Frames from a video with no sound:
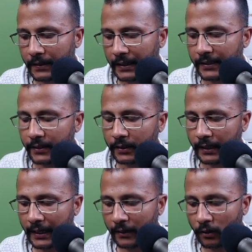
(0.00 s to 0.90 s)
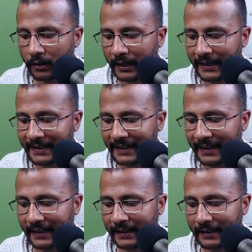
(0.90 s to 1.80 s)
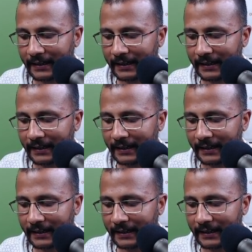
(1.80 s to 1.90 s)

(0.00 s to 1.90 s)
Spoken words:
and here I'll not write k.